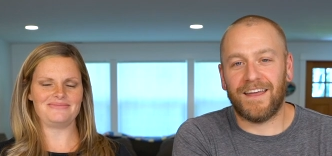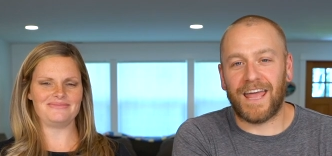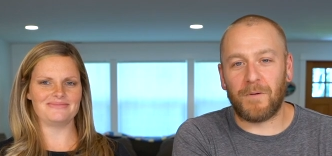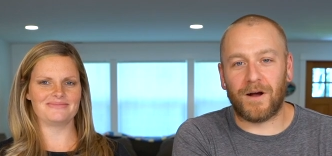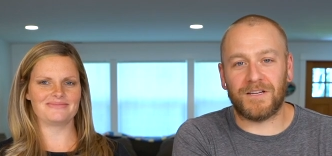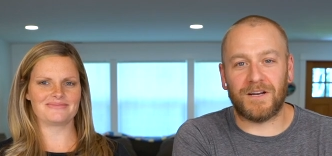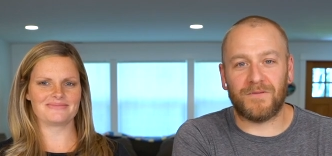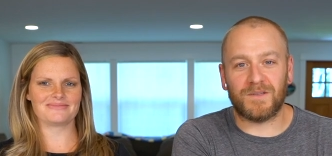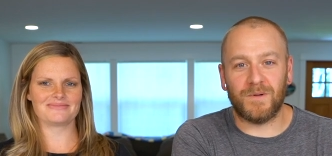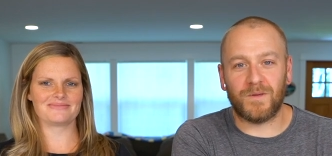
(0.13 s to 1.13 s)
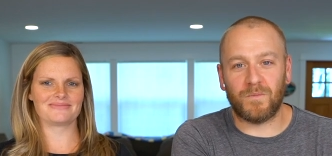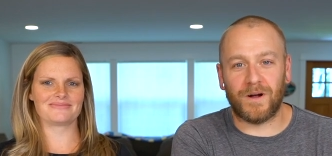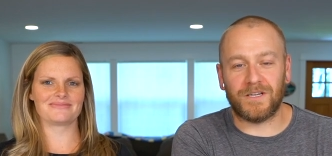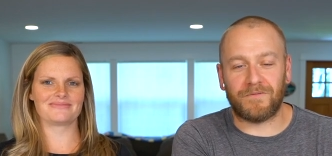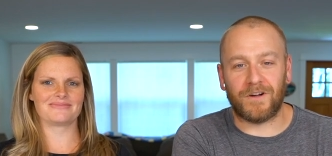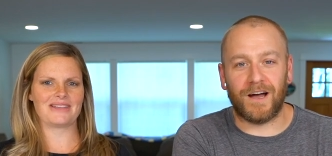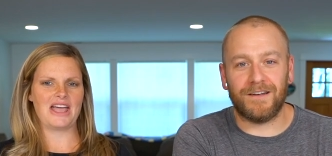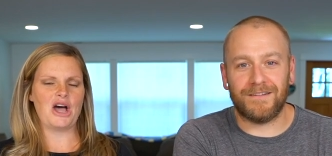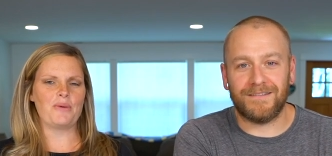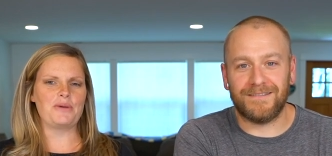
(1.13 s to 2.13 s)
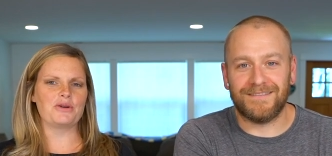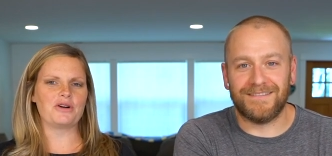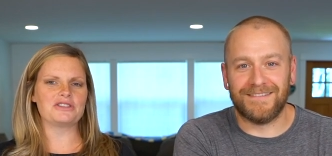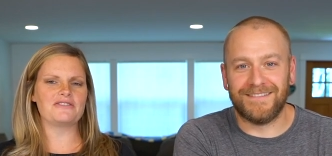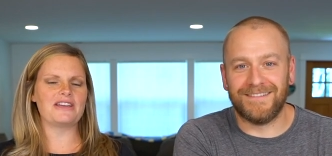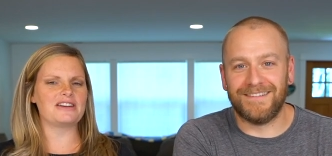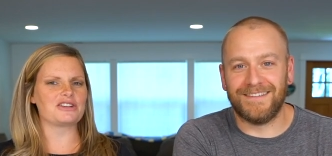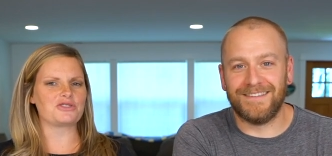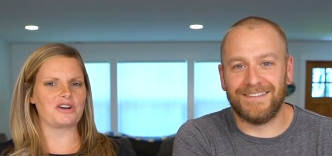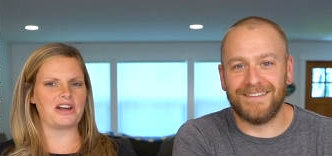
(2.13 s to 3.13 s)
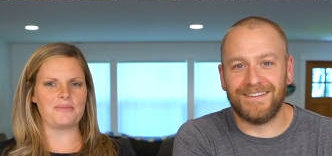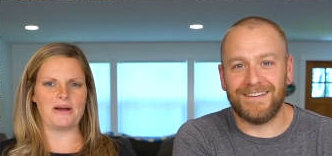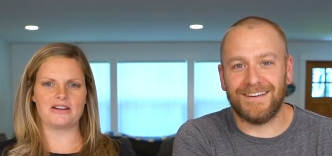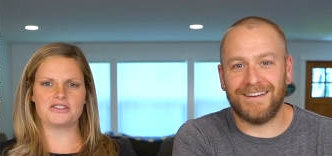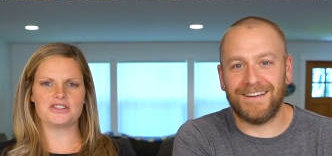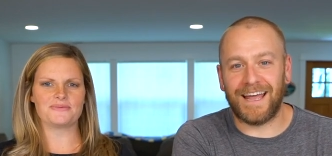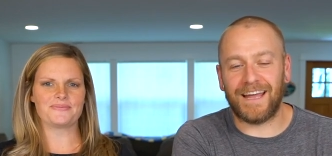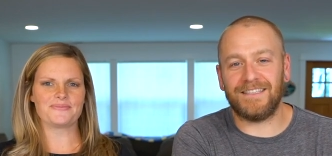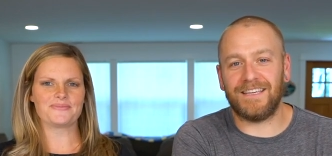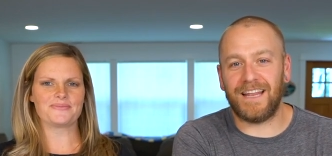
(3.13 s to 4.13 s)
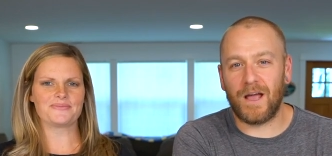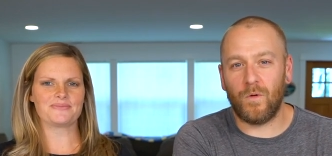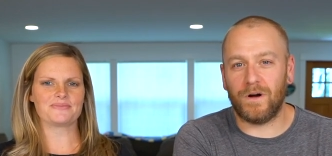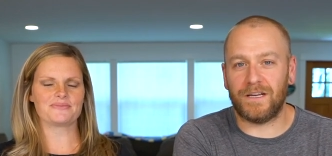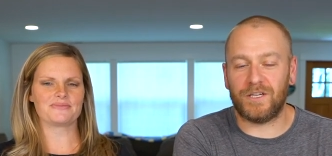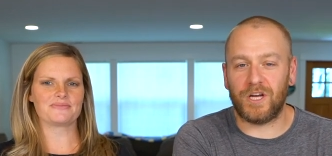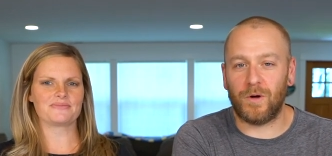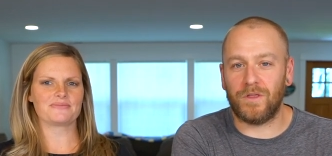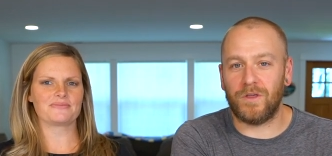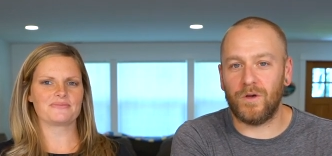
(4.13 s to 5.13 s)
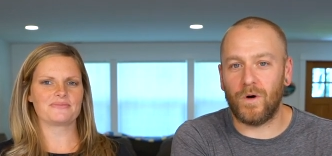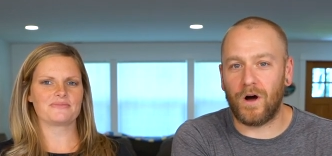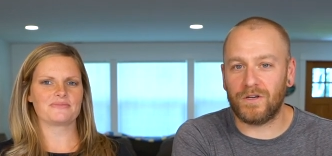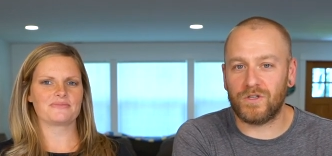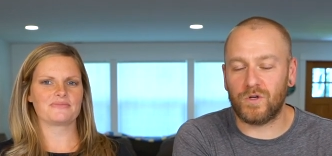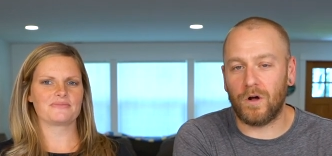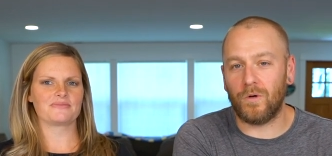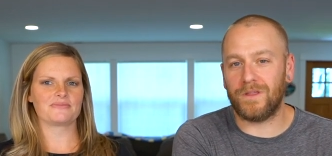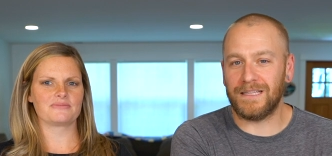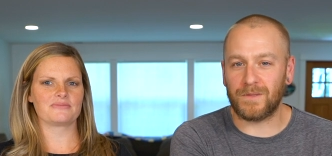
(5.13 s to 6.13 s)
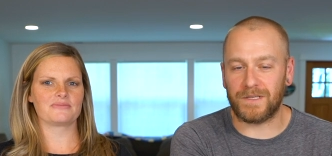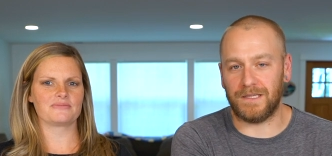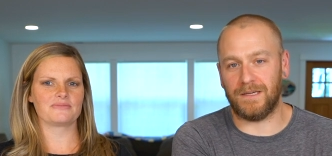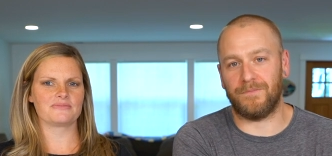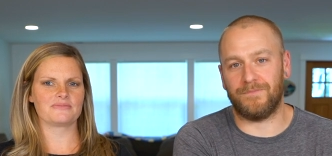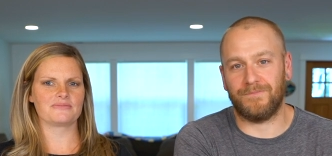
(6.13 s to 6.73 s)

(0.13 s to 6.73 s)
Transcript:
Speaker 1: Hey, we're Aaron and Jennifer Smith with Marriage After God, helping
Speaker 2: you cultivate an extraordinary marriage.
Speaker 1: And today we're going to share with you our struggle with intimacy.